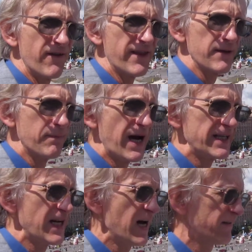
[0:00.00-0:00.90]
that
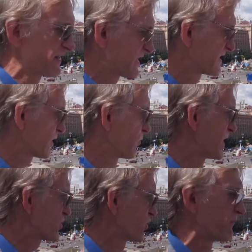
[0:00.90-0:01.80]
Maidan, this is a
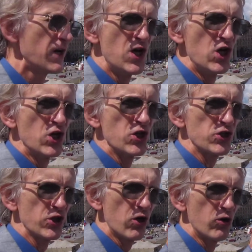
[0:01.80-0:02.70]
question of
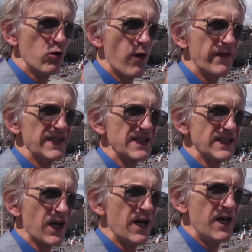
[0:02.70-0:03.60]
sorrow. This is
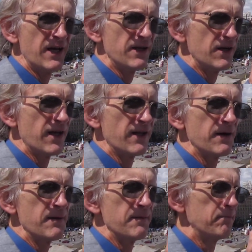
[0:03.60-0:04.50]
a
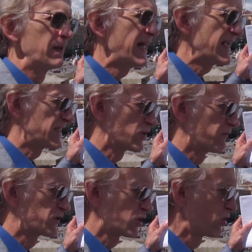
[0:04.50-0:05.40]
place of
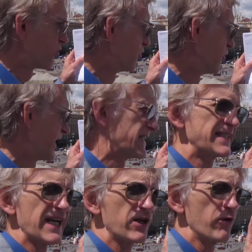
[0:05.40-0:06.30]
sorrow and
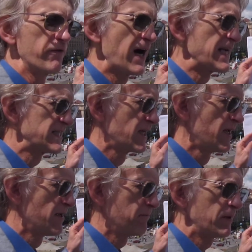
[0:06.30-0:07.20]
sacrifice.
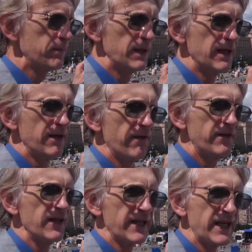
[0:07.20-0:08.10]
People
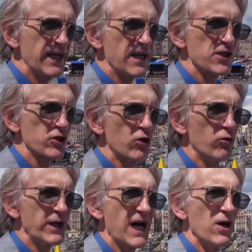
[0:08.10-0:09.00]
feel here sorrow
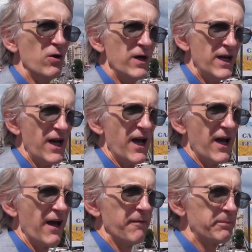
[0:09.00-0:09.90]
now,
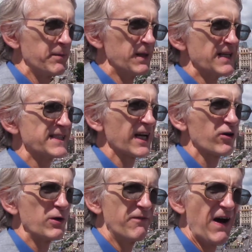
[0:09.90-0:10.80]
and people
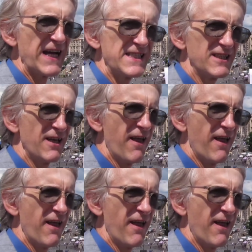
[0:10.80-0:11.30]
sacrificed